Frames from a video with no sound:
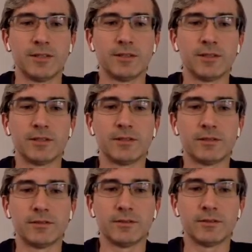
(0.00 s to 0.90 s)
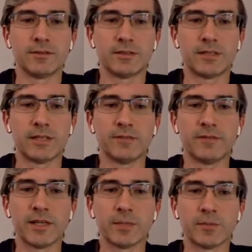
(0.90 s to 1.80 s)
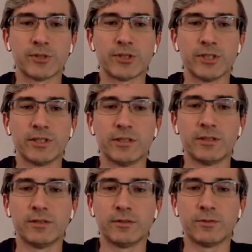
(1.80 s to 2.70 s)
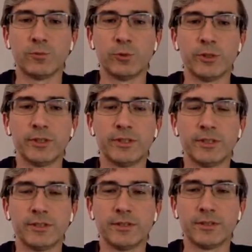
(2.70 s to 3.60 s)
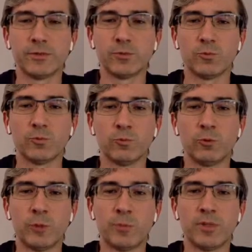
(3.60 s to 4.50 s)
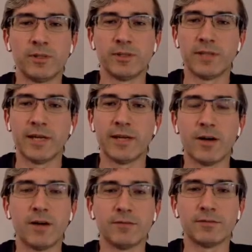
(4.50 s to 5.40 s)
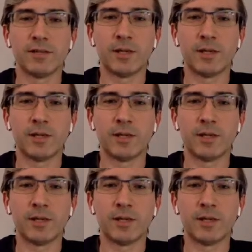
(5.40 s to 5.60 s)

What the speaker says: This terrifying machine would rip the head off our